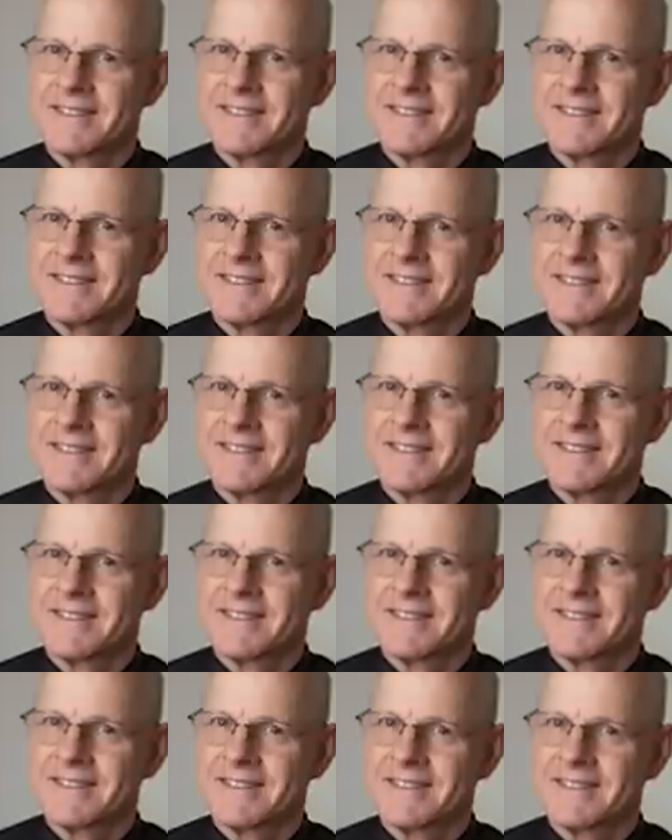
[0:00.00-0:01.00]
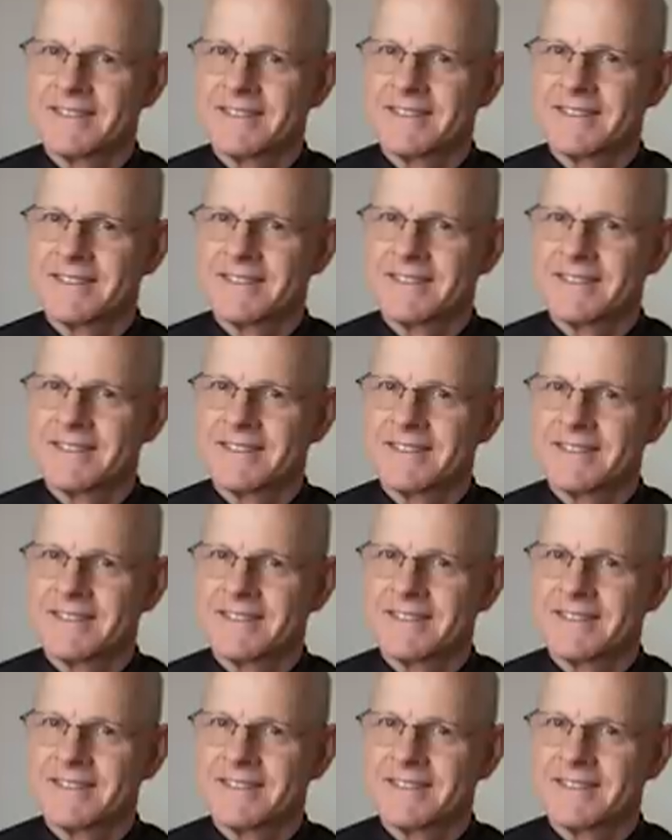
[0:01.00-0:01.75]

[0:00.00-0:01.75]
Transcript: Nothing is said.